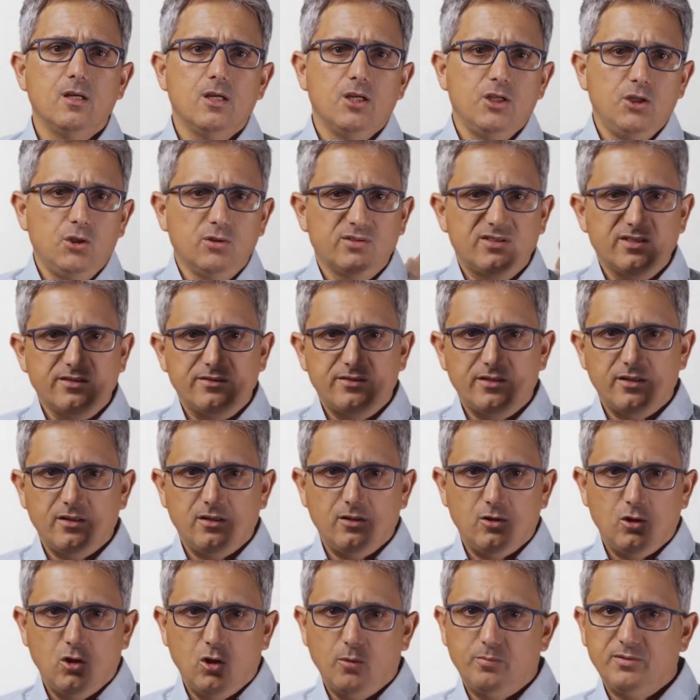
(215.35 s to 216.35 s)
Using
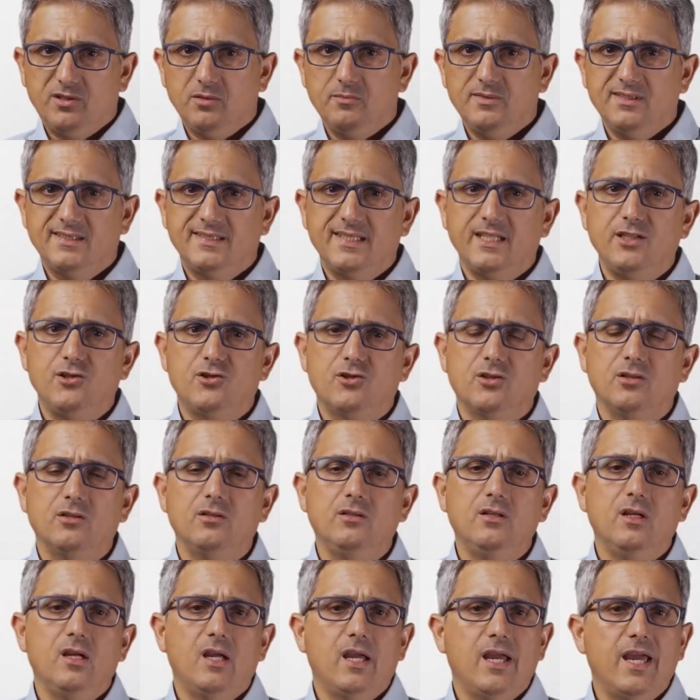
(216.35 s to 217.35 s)
the
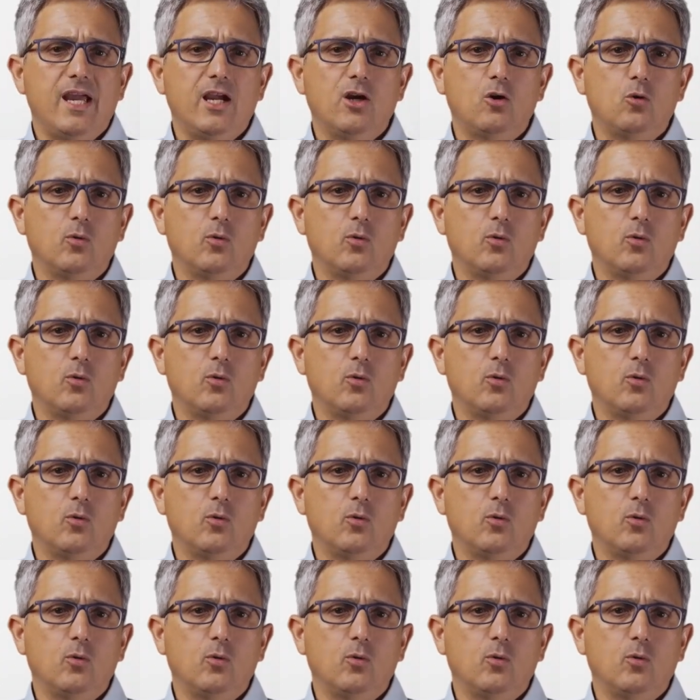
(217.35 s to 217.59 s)
optimization and